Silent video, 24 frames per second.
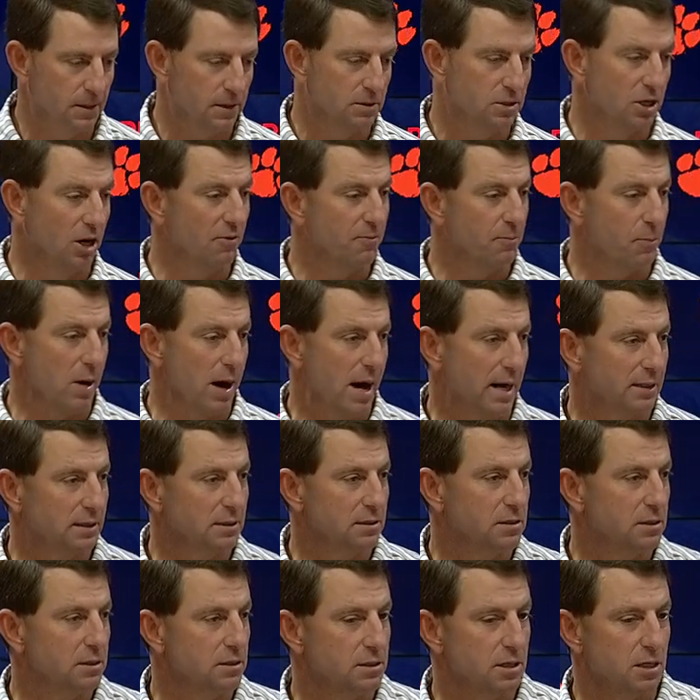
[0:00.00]
tough
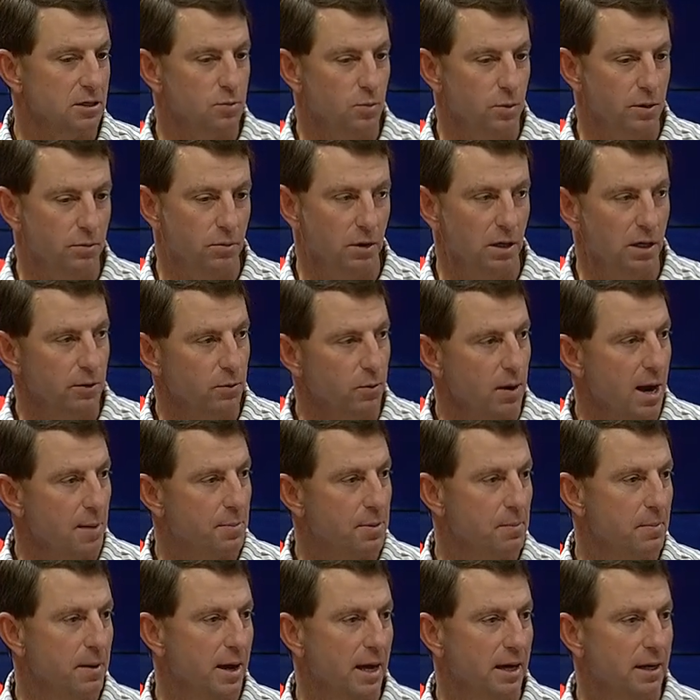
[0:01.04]
practices as we really
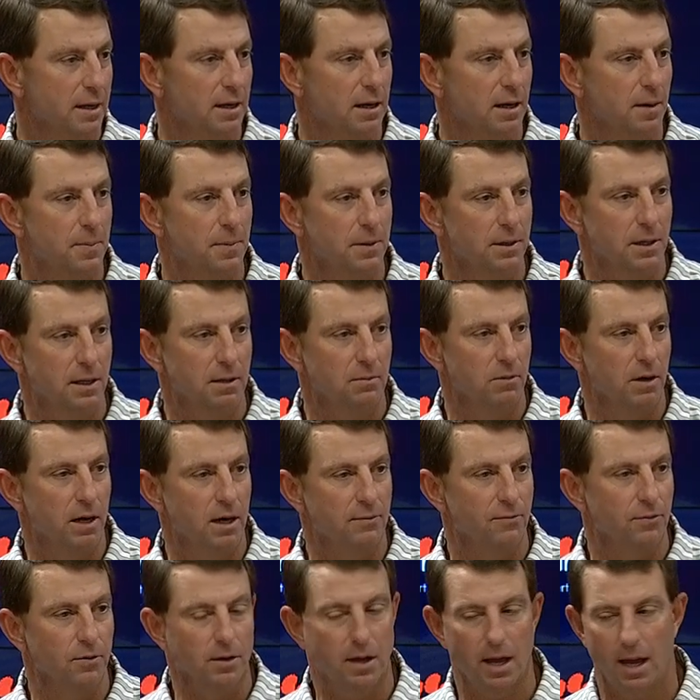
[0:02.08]
ramp it back up and get
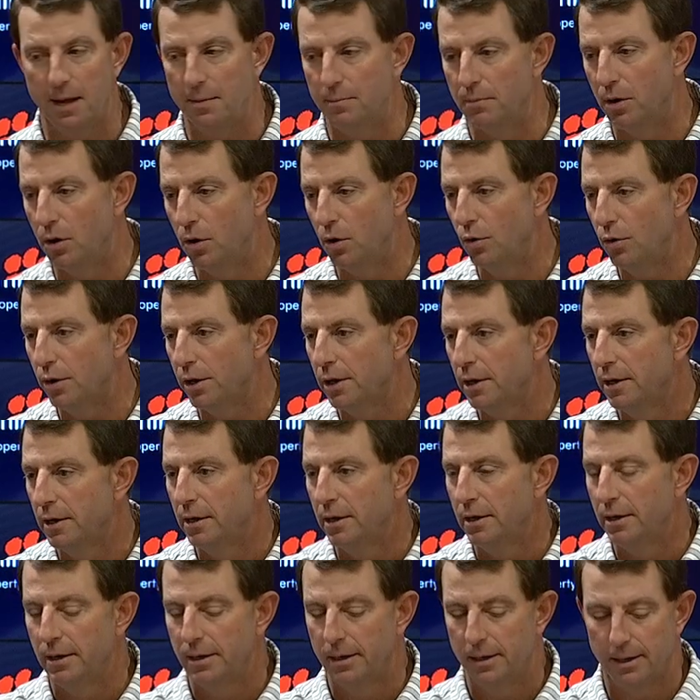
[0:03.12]
ready for game mode.
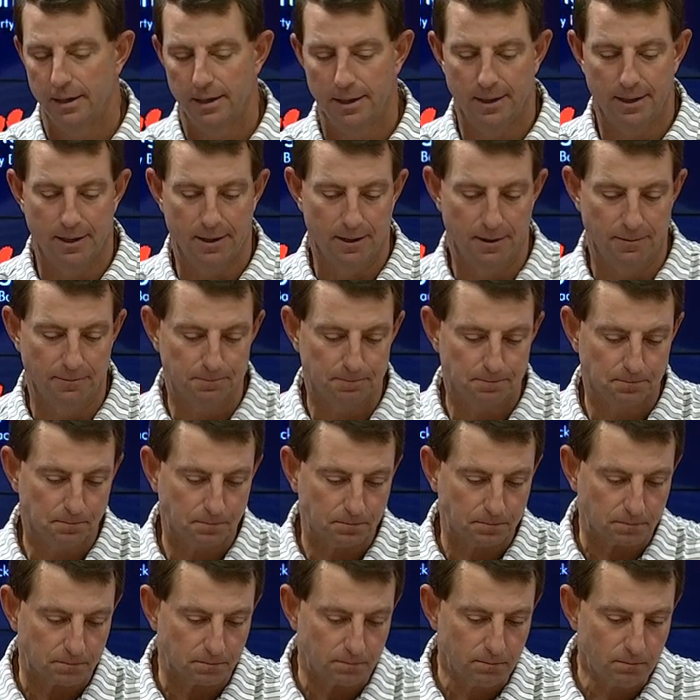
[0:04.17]

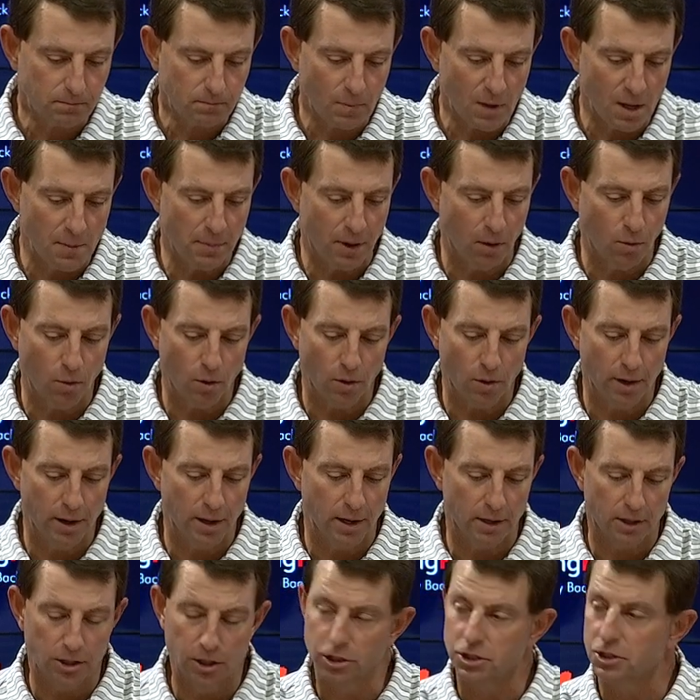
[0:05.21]
But we're
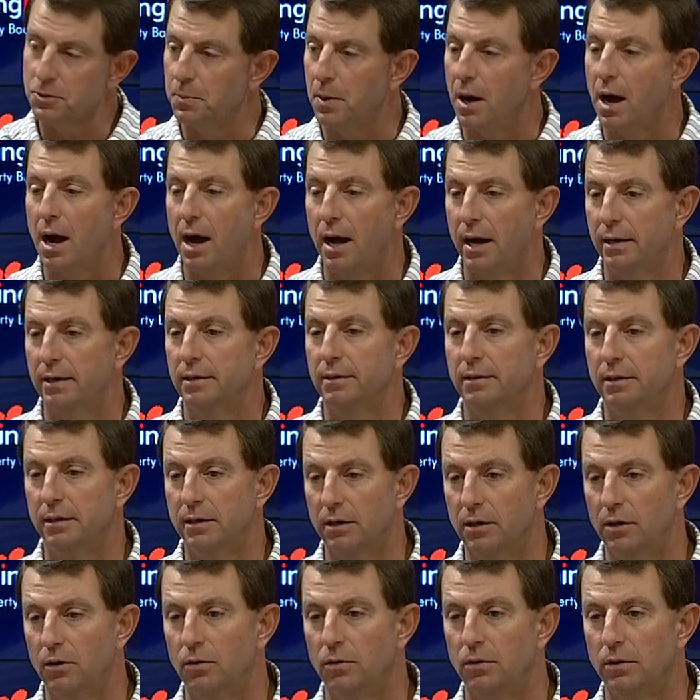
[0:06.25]
in a good spot, you
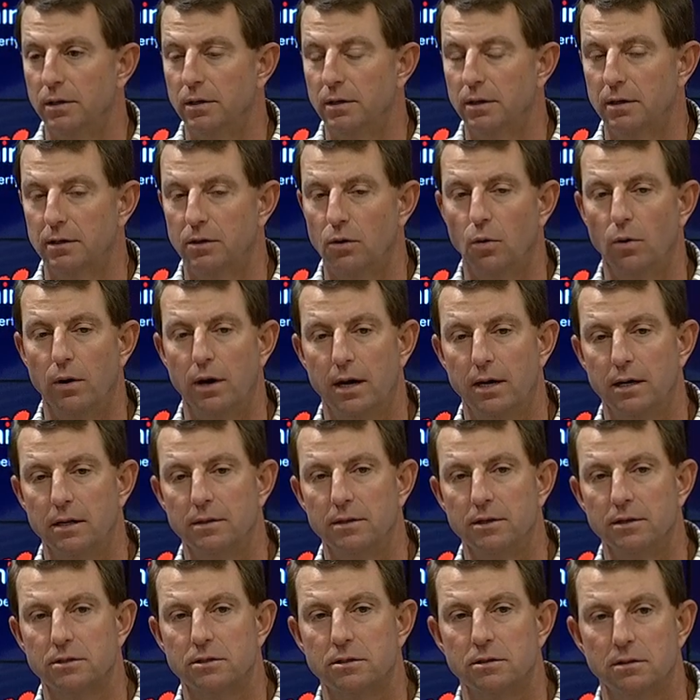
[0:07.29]
know, going into
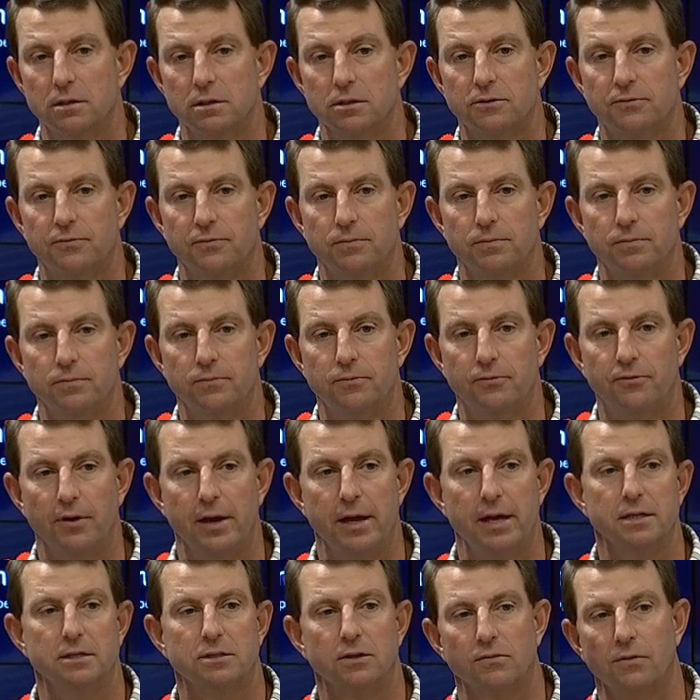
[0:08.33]
this
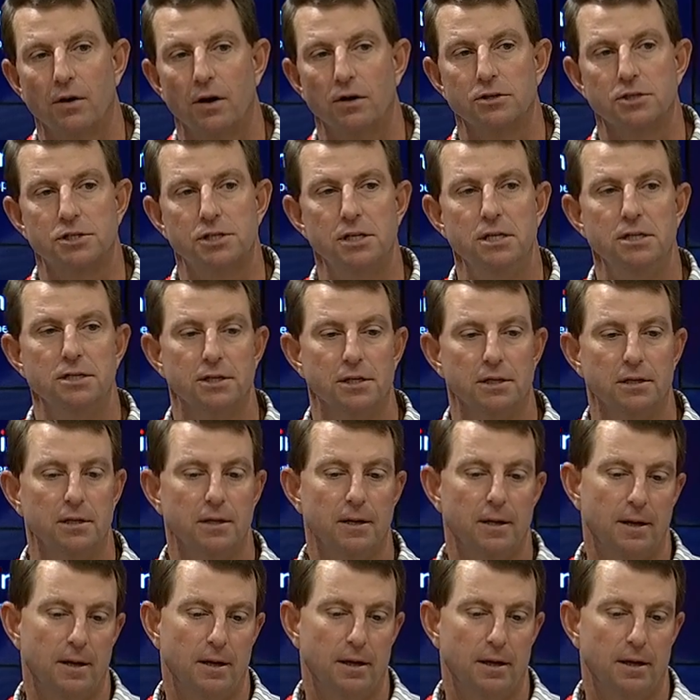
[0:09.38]
phase of our season